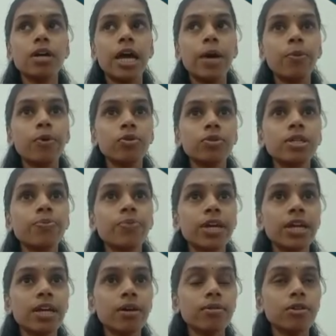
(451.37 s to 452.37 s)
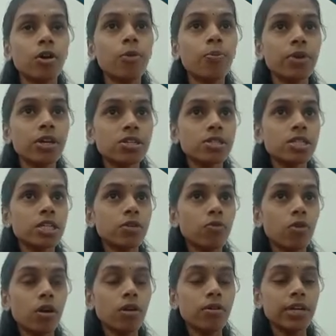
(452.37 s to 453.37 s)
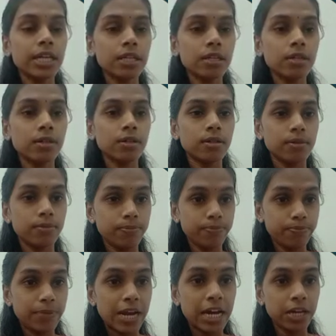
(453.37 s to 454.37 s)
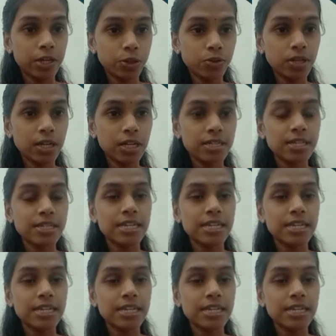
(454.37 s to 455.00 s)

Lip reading: about the media operations involved in the plant tissue culture,